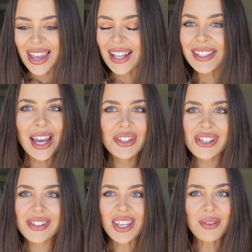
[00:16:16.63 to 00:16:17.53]
and yeah, and
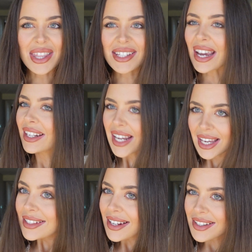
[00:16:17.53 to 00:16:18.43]
just see where the day
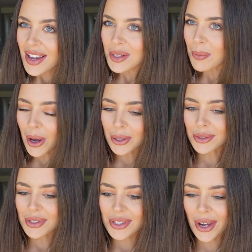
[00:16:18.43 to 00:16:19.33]
takes us, I suppose.
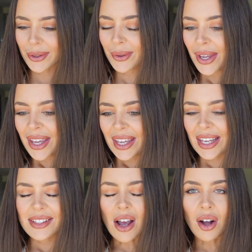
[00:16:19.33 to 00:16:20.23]
So
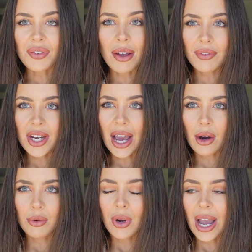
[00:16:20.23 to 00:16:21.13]
it's half 11
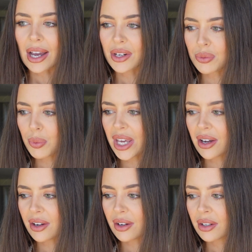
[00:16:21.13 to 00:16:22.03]
now and we
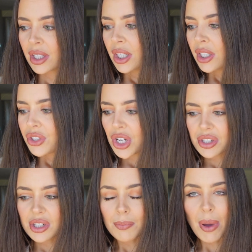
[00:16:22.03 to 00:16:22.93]
are
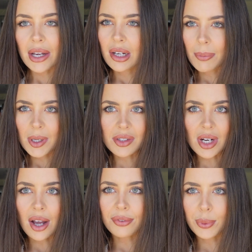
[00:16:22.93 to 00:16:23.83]
just packing up our
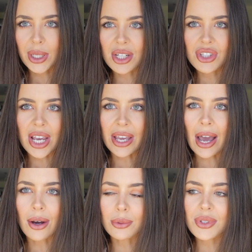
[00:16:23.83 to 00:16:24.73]
stuff. We're going to check
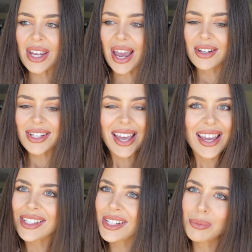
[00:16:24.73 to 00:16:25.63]
out and yeah,
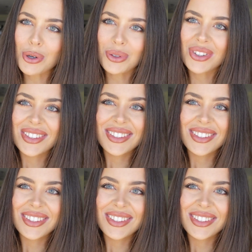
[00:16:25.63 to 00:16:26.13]
head to the mall.